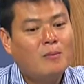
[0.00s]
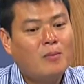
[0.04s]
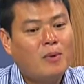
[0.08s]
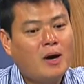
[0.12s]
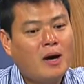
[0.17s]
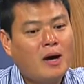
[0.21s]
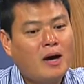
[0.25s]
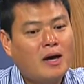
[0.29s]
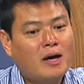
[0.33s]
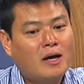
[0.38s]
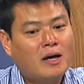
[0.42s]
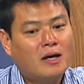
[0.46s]

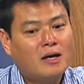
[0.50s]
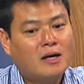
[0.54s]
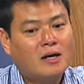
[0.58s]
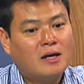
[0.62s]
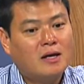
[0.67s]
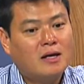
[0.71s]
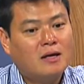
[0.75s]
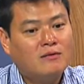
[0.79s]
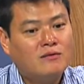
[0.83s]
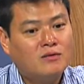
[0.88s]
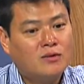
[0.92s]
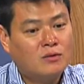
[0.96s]
But
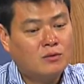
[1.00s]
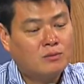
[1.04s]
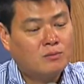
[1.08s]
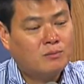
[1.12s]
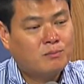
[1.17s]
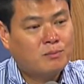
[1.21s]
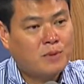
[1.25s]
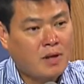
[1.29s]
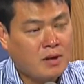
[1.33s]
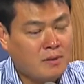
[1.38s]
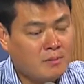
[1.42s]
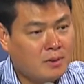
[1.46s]
if a
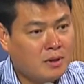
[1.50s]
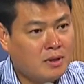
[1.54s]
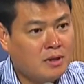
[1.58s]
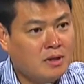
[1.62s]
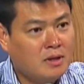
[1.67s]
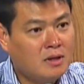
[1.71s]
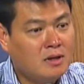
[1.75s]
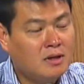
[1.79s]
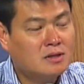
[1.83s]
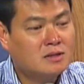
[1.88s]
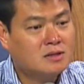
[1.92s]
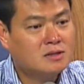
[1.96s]

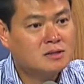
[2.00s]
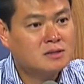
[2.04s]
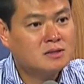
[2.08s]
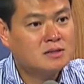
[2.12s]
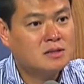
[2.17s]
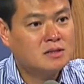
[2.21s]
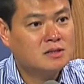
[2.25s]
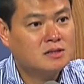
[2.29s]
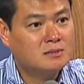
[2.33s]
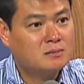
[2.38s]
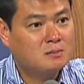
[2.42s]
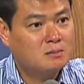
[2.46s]
company is
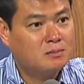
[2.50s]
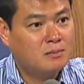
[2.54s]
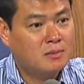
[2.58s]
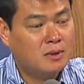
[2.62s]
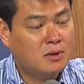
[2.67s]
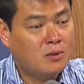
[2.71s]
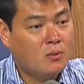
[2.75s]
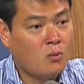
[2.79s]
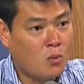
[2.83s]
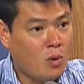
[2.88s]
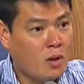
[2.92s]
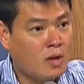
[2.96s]

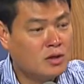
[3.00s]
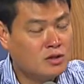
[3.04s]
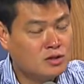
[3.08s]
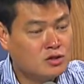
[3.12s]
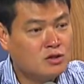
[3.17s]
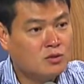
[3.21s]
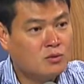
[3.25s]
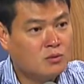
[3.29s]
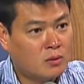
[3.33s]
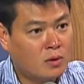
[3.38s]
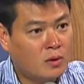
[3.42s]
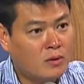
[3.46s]
wanted
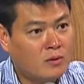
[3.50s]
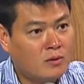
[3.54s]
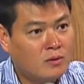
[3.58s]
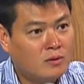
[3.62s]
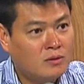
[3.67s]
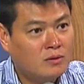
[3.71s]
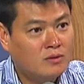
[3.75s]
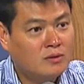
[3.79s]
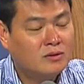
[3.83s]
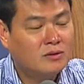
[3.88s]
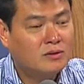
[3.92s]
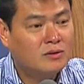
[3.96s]
to grow,
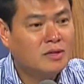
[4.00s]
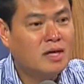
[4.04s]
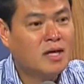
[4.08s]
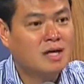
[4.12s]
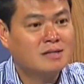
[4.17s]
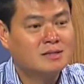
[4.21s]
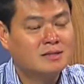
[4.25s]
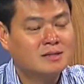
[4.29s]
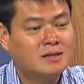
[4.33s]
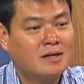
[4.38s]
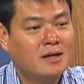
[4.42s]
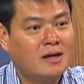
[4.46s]

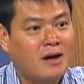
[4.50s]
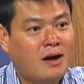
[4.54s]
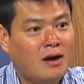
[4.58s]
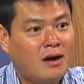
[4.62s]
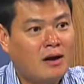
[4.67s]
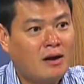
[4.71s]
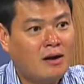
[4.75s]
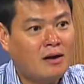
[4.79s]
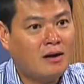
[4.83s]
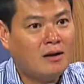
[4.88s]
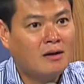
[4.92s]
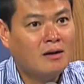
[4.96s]
yes, they
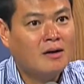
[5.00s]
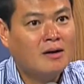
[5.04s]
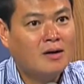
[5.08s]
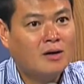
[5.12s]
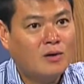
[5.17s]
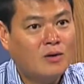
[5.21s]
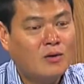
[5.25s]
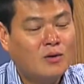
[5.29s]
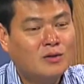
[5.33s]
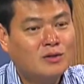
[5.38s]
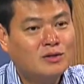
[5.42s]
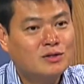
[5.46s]
are
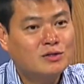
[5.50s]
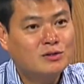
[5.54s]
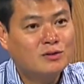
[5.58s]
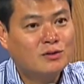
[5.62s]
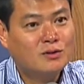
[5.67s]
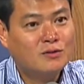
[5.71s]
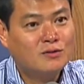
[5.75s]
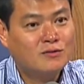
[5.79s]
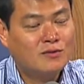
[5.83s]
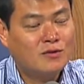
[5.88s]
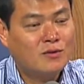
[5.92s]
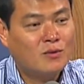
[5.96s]
going to
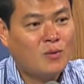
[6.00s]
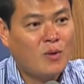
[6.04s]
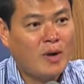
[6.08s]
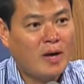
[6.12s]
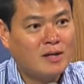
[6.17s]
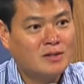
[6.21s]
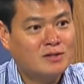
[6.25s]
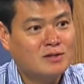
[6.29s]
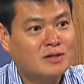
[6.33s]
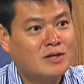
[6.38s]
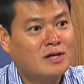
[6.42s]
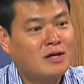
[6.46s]
look for
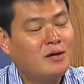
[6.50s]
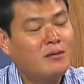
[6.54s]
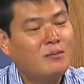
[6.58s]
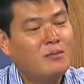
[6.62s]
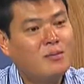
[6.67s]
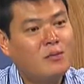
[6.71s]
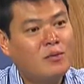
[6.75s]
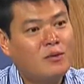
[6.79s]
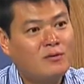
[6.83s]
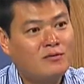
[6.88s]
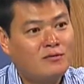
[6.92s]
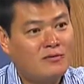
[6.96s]
ways to get
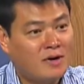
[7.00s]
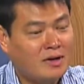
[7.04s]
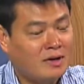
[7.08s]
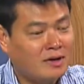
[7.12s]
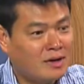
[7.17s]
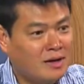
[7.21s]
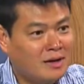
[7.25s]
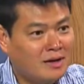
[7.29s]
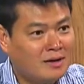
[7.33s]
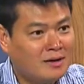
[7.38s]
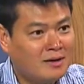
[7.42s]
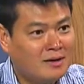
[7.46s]
more
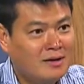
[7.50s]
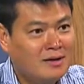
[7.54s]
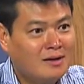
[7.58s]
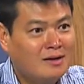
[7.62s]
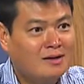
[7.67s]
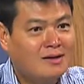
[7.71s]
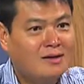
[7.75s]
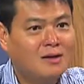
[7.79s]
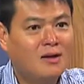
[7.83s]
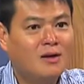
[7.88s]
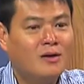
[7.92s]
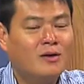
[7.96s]
funding.
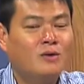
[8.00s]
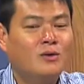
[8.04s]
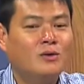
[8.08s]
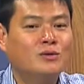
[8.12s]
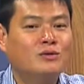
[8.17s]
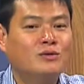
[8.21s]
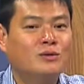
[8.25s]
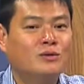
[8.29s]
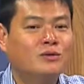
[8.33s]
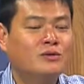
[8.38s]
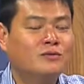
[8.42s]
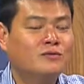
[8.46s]
They are going
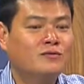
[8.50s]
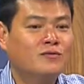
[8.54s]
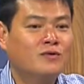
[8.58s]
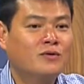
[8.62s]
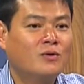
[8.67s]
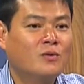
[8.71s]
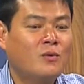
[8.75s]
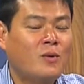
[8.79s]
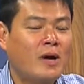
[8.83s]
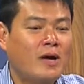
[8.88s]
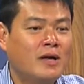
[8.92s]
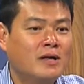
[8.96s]
to look
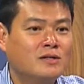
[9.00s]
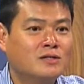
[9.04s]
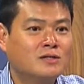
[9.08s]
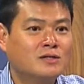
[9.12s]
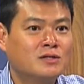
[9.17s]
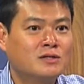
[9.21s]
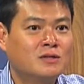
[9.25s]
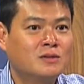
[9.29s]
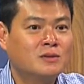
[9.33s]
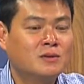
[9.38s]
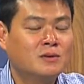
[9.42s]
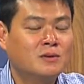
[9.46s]
for ways
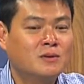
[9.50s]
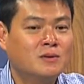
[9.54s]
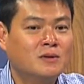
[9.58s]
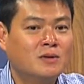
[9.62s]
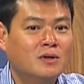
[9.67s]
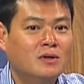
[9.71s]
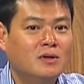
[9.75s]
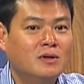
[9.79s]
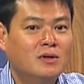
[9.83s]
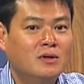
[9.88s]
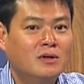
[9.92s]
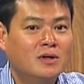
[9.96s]
to
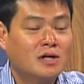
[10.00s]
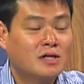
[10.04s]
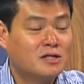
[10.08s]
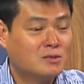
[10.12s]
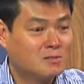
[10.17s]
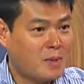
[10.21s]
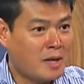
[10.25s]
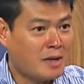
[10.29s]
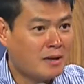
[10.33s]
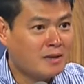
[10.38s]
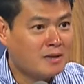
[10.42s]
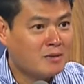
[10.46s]

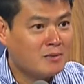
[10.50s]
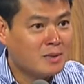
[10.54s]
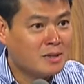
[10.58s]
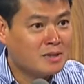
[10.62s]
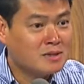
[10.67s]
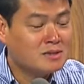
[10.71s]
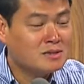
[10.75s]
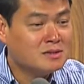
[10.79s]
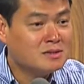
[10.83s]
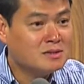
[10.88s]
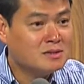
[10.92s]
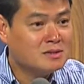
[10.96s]
expand their
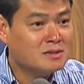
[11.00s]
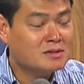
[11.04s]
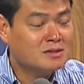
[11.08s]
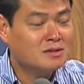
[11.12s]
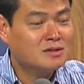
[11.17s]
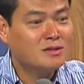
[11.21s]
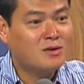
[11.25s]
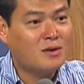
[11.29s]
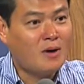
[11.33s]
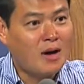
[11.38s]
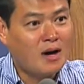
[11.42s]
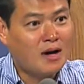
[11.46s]
business,
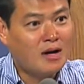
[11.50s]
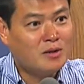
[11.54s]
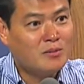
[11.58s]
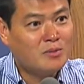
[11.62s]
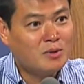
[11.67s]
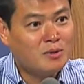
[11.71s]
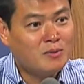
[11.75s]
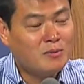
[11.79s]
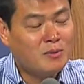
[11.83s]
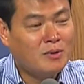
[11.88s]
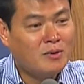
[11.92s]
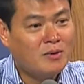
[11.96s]
to hire
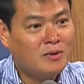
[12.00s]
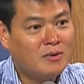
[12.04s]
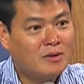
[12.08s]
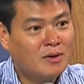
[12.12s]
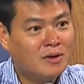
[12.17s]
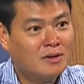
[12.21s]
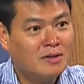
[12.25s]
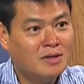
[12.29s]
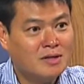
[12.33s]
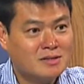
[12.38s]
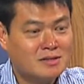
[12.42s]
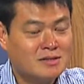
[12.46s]
people.
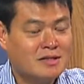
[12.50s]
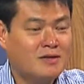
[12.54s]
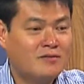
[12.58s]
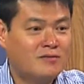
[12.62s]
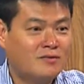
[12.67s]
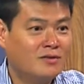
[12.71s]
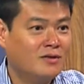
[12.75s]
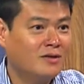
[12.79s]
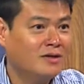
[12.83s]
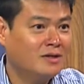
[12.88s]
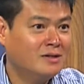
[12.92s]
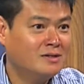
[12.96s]
That's
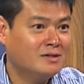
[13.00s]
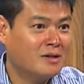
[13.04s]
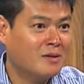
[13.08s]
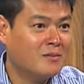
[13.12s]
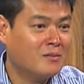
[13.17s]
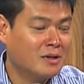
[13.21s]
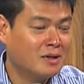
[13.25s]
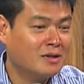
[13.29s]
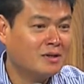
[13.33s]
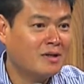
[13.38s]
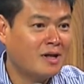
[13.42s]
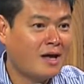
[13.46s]
definitely
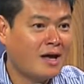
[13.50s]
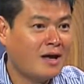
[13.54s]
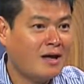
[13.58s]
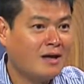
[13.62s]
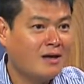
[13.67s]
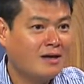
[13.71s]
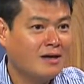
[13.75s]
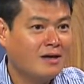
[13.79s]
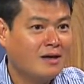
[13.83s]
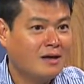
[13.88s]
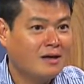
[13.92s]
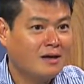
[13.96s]
something that
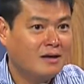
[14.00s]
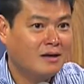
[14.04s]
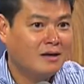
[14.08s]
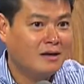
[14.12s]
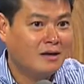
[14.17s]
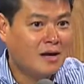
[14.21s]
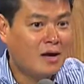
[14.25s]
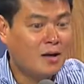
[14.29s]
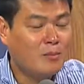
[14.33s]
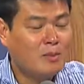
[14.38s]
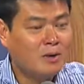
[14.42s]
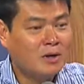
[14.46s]
a
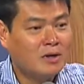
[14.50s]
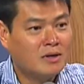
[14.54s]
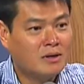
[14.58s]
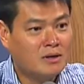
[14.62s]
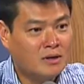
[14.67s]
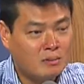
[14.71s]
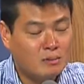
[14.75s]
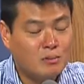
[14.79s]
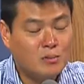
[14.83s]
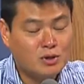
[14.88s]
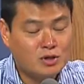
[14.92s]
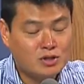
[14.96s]
company,
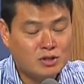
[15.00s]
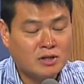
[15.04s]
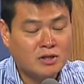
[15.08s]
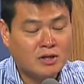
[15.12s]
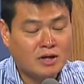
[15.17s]
an ambition